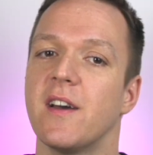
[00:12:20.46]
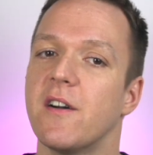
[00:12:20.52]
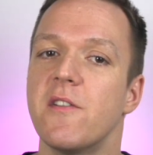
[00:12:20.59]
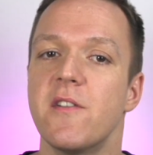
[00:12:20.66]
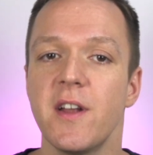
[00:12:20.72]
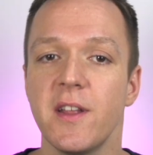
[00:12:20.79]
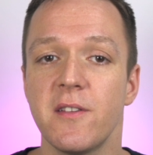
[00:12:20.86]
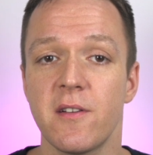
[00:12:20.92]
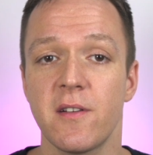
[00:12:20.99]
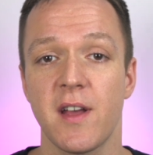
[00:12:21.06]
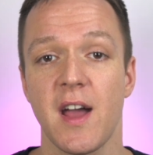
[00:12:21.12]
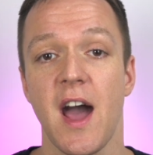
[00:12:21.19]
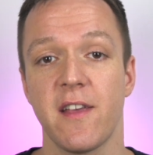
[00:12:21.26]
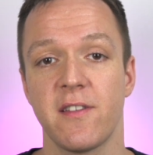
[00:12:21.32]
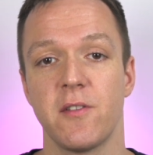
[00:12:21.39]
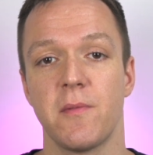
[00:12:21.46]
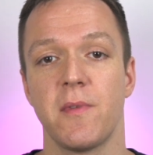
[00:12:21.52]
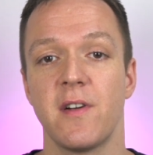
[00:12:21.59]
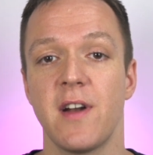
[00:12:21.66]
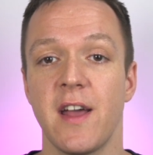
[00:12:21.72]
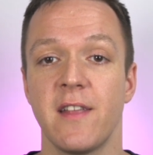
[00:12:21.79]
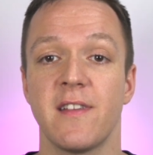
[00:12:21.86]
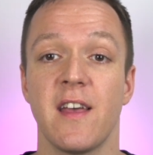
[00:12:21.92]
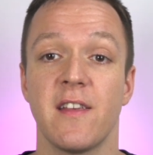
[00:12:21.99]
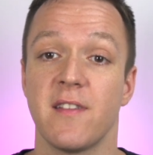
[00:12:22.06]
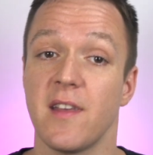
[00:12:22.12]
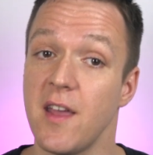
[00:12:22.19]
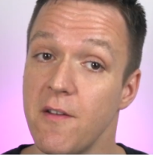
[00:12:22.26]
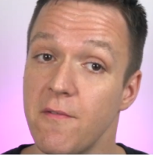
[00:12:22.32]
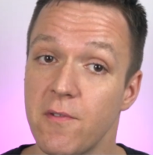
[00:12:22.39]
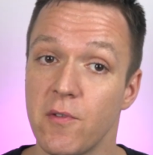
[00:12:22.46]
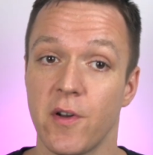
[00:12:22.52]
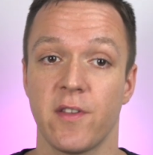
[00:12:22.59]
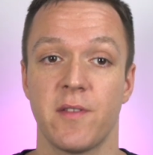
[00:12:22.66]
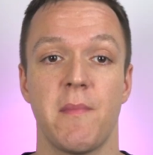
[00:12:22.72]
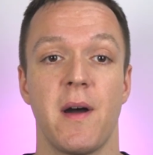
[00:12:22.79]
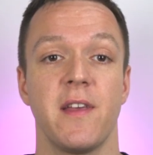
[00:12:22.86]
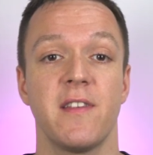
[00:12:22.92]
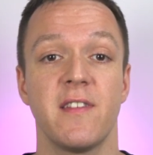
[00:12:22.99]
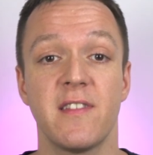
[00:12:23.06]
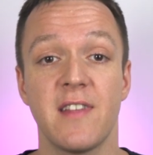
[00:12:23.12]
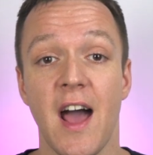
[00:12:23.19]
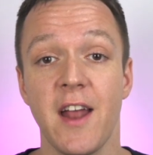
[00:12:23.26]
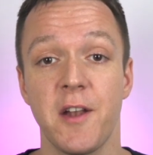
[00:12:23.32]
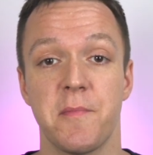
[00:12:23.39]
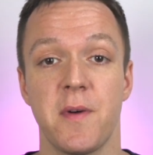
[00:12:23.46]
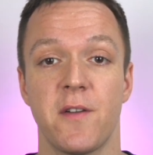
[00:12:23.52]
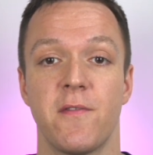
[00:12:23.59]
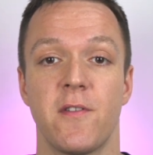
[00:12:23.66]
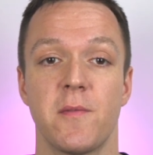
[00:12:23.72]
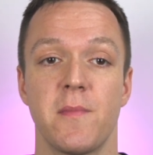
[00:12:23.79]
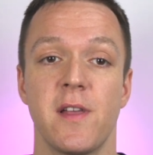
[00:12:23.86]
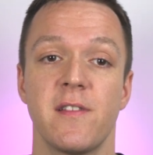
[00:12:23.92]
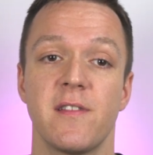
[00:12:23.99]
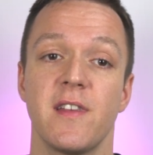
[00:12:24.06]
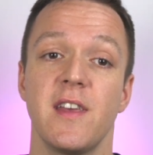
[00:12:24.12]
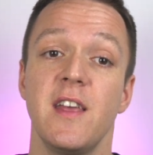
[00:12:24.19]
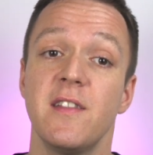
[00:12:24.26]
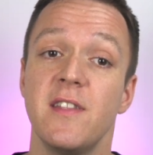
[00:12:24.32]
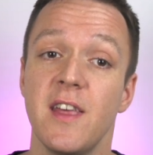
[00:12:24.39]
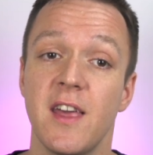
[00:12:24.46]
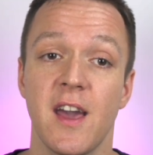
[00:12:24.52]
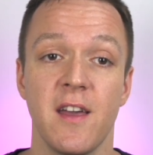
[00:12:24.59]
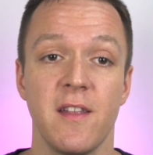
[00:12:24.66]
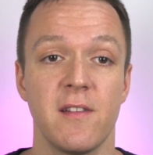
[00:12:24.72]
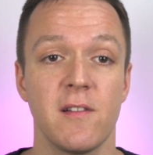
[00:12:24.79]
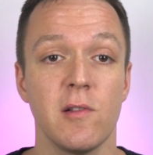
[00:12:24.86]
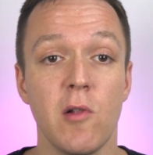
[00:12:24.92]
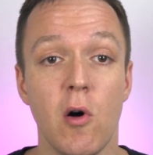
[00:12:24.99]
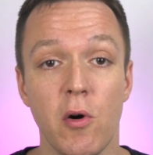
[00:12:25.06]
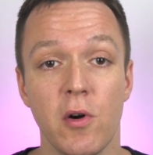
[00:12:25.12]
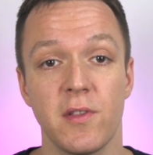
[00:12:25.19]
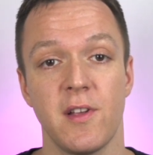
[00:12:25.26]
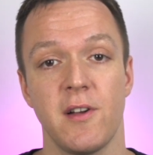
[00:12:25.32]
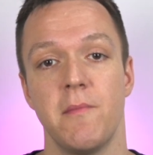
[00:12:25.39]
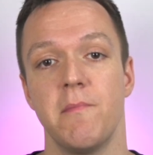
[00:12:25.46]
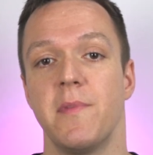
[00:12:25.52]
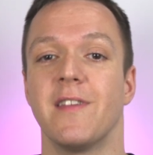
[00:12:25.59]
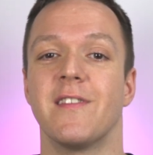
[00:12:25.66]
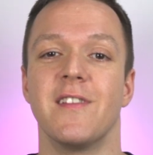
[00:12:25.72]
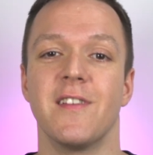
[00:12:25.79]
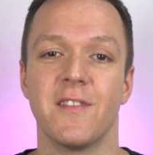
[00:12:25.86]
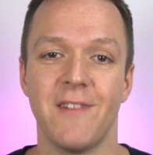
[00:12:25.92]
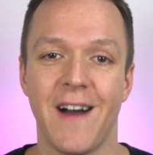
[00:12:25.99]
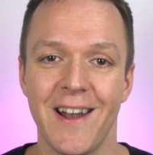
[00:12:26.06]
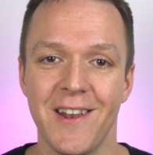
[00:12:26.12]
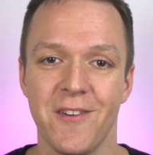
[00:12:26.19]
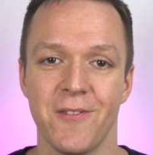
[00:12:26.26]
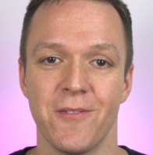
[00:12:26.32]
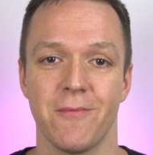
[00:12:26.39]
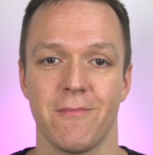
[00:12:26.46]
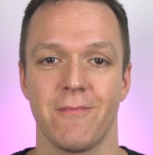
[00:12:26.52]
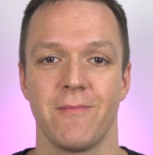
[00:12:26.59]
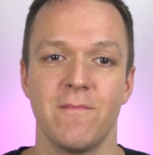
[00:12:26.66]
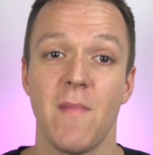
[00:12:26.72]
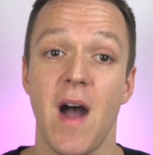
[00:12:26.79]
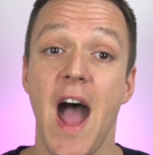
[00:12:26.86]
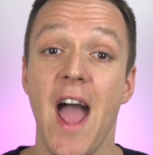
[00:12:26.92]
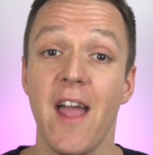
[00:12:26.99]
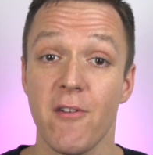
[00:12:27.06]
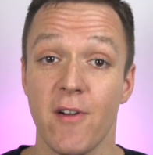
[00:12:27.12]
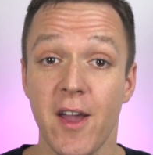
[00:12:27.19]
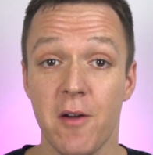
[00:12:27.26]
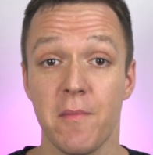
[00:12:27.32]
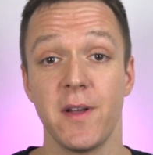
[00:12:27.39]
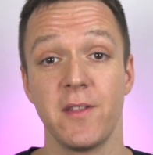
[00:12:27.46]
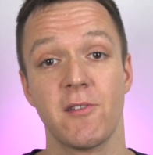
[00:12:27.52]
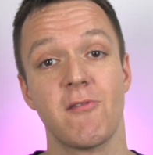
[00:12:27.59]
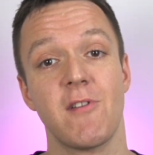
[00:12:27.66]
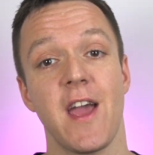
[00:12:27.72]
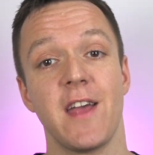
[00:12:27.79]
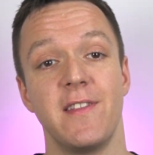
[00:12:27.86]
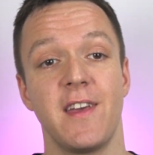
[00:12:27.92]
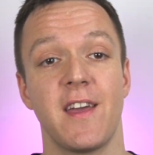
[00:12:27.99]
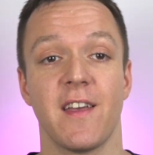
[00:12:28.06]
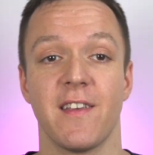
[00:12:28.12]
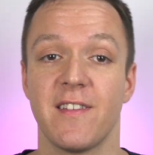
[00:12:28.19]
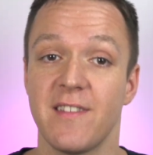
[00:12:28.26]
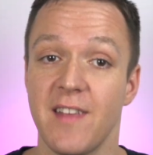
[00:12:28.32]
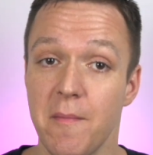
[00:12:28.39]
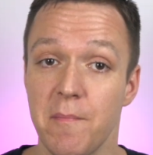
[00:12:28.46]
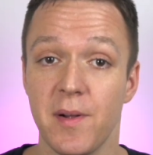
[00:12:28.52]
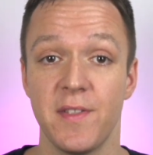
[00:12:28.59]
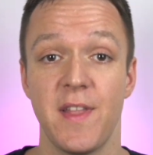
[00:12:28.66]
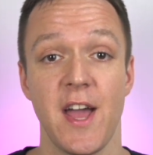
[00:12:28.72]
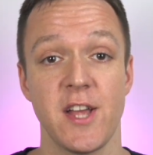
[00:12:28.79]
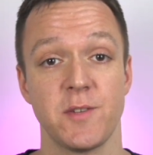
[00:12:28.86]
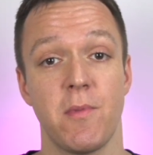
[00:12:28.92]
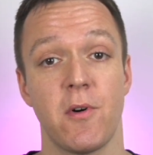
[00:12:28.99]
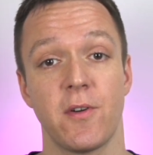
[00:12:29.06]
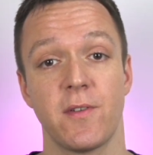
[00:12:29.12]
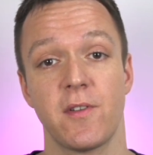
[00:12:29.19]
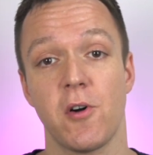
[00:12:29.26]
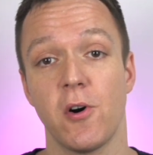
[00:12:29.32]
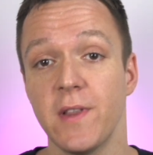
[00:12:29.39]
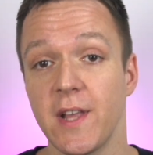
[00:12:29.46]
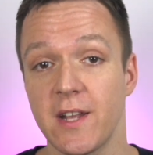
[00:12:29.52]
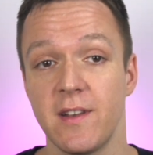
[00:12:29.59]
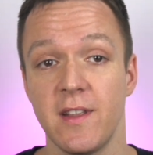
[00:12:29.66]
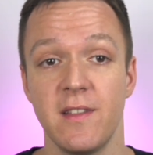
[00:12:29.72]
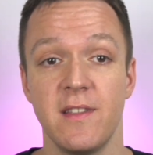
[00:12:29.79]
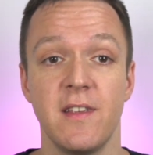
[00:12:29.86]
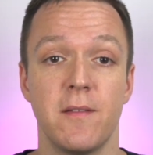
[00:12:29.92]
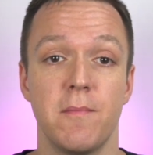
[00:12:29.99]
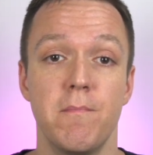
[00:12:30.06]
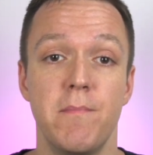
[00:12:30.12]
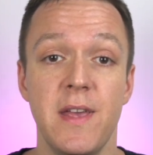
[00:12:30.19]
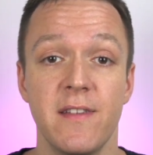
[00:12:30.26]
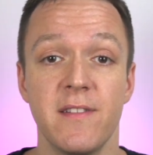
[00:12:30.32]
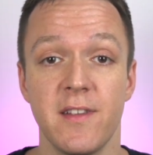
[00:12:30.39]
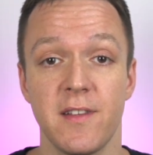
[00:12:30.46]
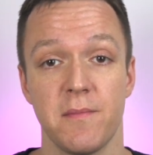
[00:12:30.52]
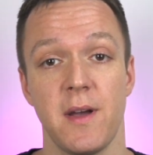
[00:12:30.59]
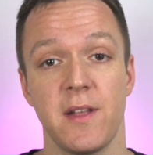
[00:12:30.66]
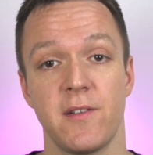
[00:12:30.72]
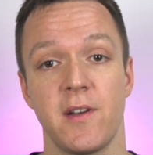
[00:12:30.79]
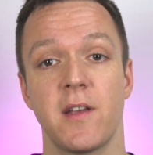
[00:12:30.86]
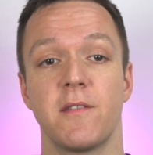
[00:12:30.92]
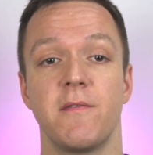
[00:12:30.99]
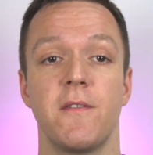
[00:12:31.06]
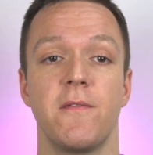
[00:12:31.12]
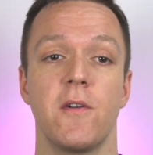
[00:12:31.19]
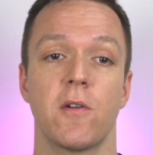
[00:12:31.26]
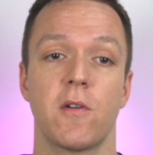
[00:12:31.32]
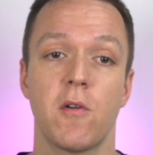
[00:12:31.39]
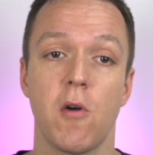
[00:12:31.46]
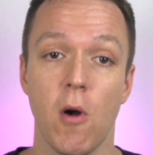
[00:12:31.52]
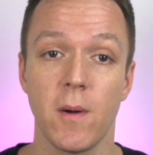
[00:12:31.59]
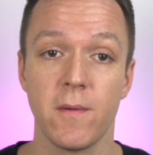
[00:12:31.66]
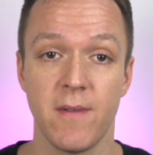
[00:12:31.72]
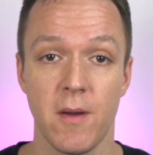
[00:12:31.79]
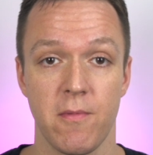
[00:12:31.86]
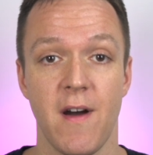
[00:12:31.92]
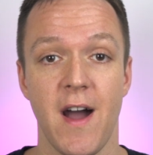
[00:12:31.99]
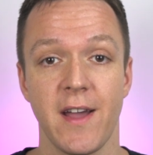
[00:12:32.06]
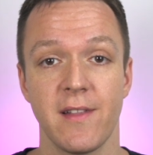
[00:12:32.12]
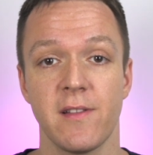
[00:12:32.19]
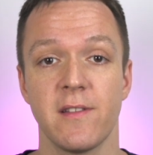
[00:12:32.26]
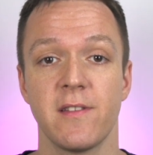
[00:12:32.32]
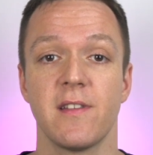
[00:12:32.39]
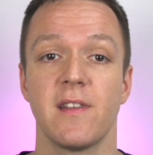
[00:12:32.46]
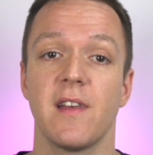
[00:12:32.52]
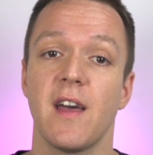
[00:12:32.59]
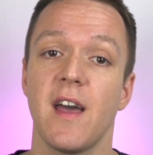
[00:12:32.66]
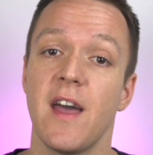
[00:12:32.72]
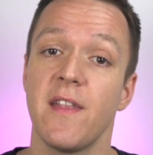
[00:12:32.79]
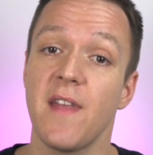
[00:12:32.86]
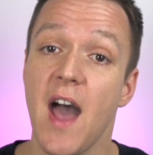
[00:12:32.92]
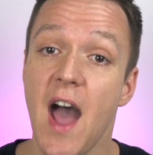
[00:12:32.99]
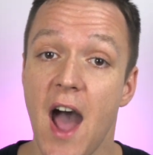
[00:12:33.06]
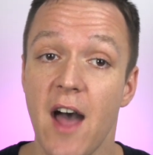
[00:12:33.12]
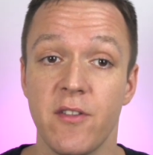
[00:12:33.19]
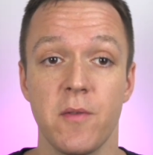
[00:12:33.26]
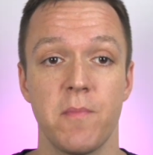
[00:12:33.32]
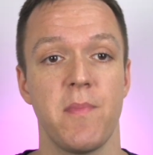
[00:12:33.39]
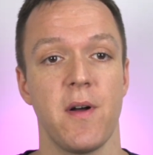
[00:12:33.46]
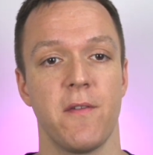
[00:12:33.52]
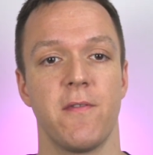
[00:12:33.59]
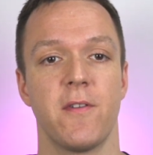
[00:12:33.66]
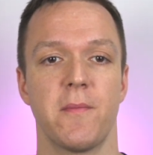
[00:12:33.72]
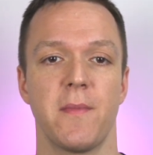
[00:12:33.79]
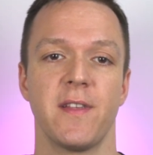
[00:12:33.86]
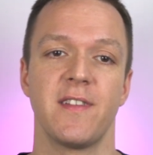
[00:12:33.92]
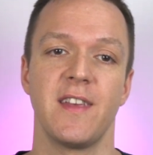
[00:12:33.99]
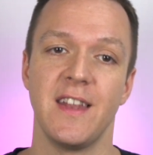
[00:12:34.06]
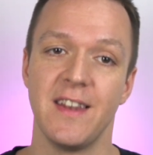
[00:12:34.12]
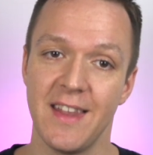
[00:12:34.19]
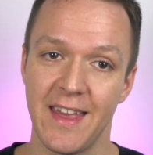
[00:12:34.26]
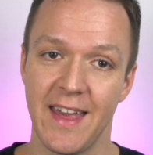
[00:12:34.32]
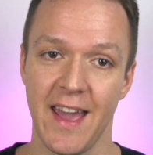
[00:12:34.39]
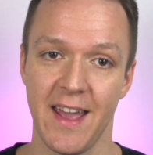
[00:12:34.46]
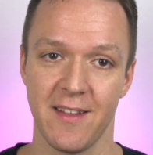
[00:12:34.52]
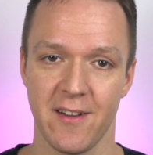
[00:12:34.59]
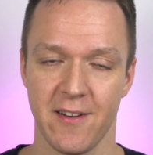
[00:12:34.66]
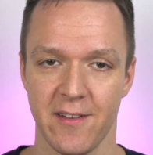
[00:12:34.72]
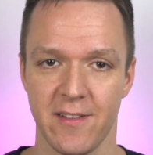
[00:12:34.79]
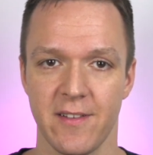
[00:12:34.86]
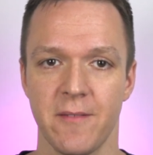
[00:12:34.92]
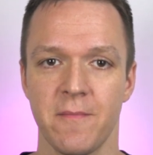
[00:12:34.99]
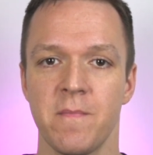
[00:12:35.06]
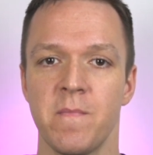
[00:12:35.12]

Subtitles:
Return customer rates as influenced by site performance indicate long-term business value. I recommend creating a simple dashboard connecting these business metrics with your core web vitals and other performance indicators.